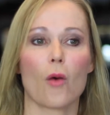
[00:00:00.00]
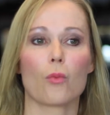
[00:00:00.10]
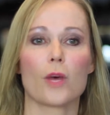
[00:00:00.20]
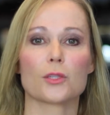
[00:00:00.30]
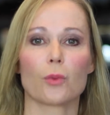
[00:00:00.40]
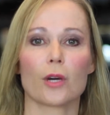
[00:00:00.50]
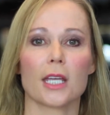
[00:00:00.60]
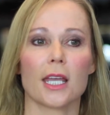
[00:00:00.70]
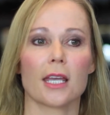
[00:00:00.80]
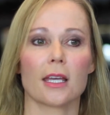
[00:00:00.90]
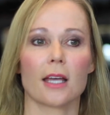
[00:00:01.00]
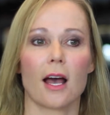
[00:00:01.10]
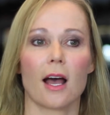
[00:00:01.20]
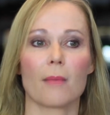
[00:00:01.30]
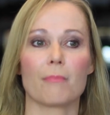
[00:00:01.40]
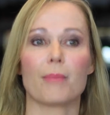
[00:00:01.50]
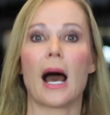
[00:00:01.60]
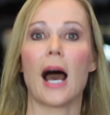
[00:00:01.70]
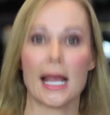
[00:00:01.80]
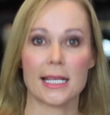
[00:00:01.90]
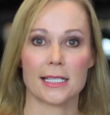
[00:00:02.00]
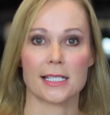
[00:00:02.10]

was working behind